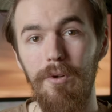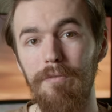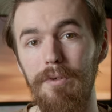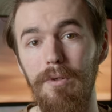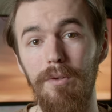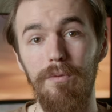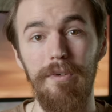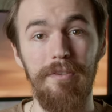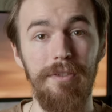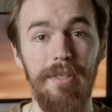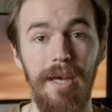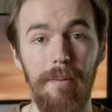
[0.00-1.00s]
overall
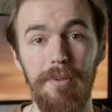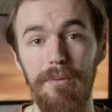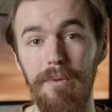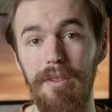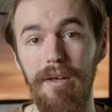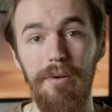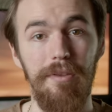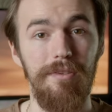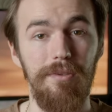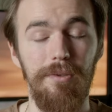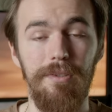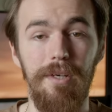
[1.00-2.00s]
very happy with how
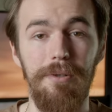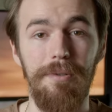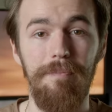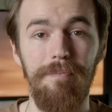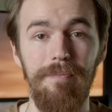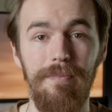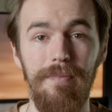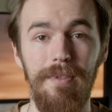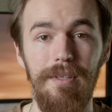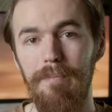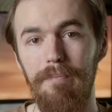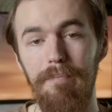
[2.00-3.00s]
this turned out.
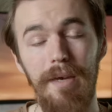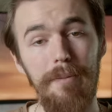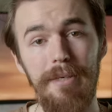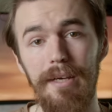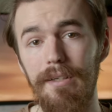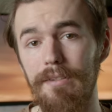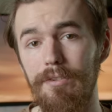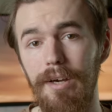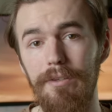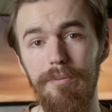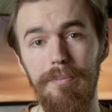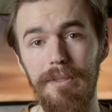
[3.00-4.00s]
Maybe I'll
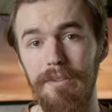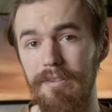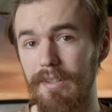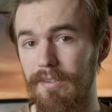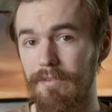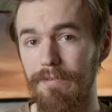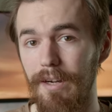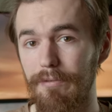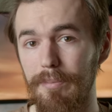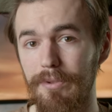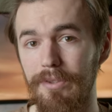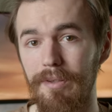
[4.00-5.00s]
try to build a
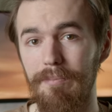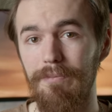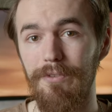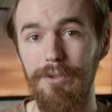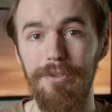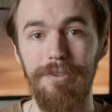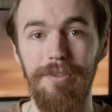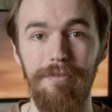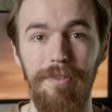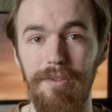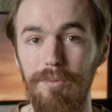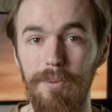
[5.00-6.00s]
65% version
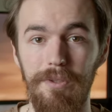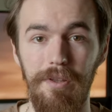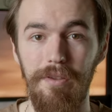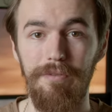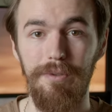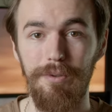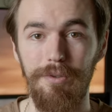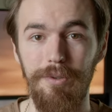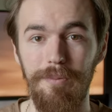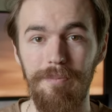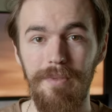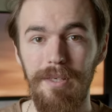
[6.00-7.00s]
of this one in the
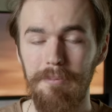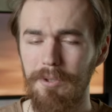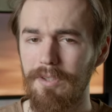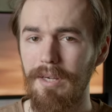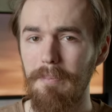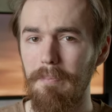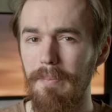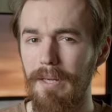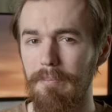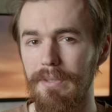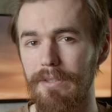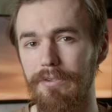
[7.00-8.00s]
future, because I
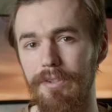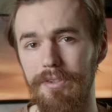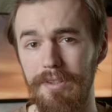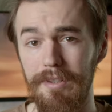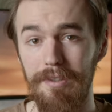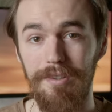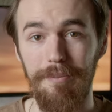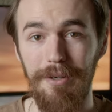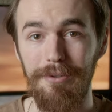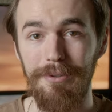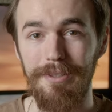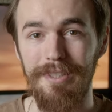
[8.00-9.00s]
might be interested in some
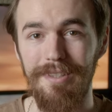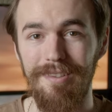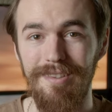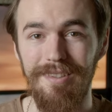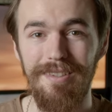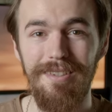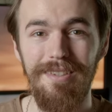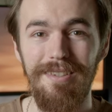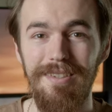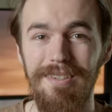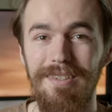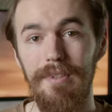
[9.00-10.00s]
arrow keys.
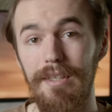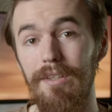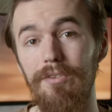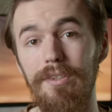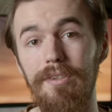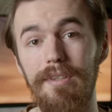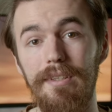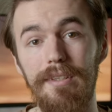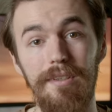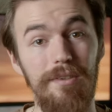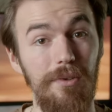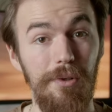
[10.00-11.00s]
Interesting
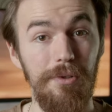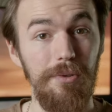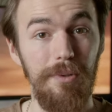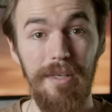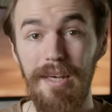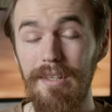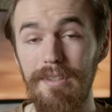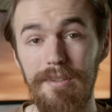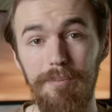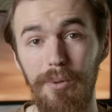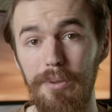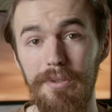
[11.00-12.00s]
is also at any
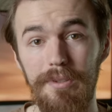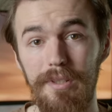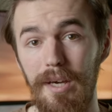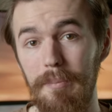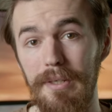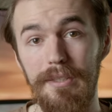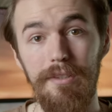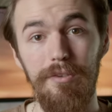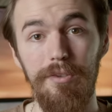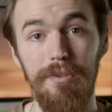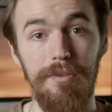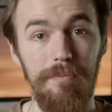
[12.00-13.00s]
point in time I can
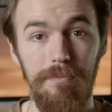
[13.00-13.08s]
just